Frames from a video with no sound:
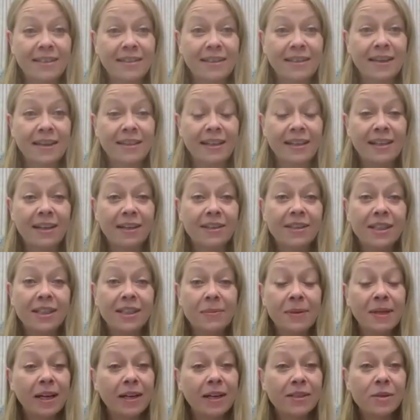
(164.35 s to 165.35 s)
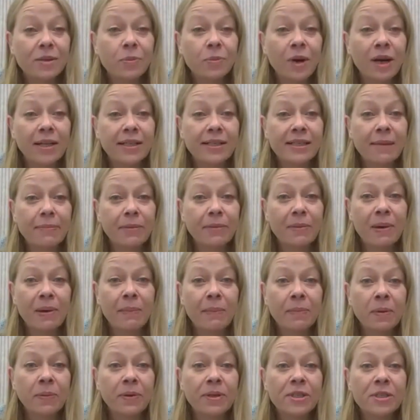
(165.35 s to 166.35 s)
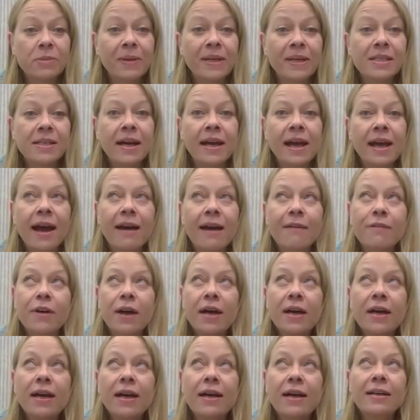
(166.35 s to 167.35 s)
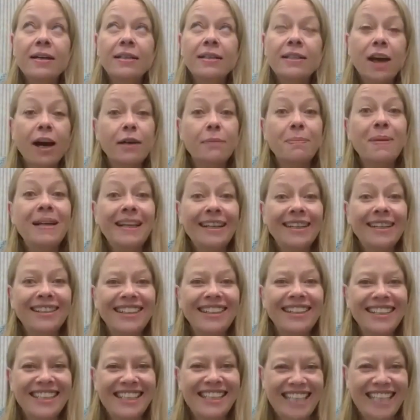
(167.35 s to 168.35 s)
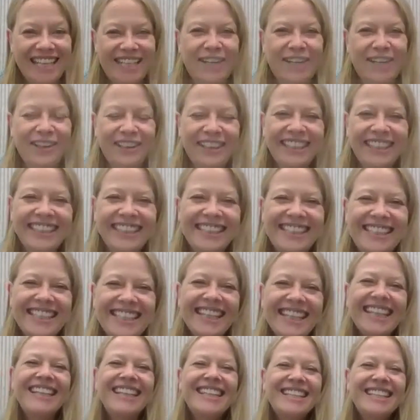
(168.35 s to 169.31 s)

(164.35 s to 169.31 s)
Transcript: And in London, I'm a London-wide Assembly member, which means I have 9 million constituents.